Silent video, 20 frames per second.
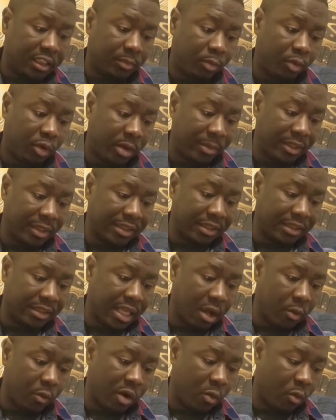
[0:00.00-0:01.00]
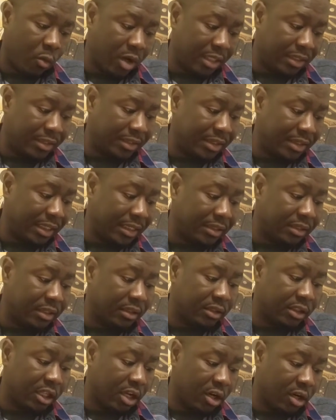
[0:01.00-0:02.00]
His premise is that when one
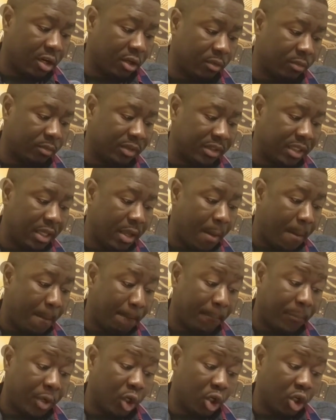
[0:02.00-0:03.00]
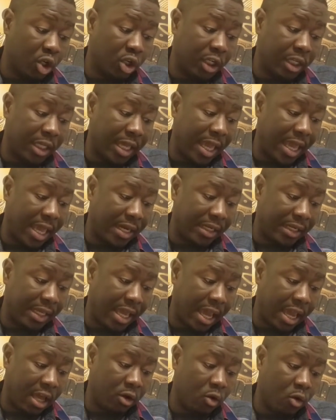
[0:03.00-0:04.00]
sees the terms bull
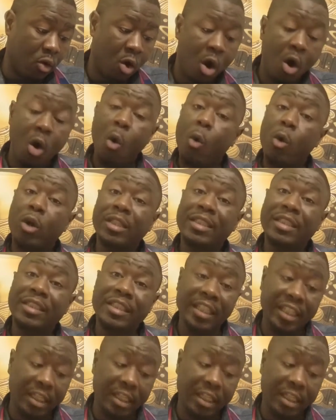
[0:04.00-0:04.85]
and cattle or